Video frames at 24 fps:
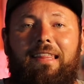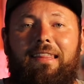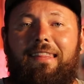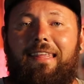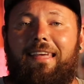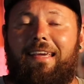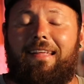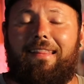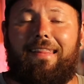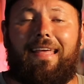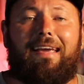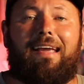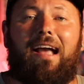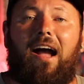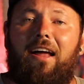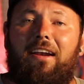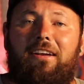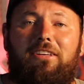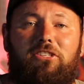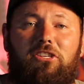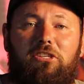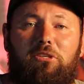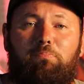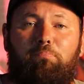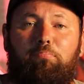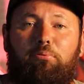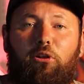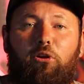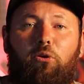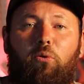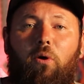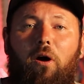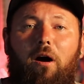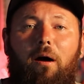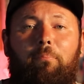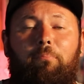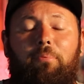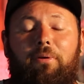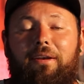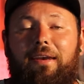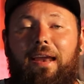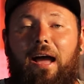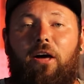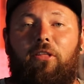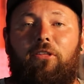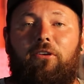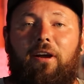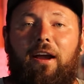They kind of just blew up, and
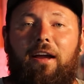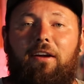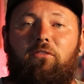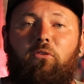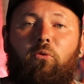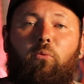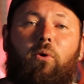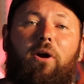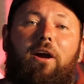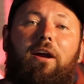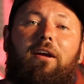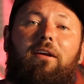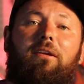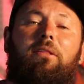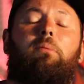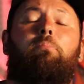now they're everywhere.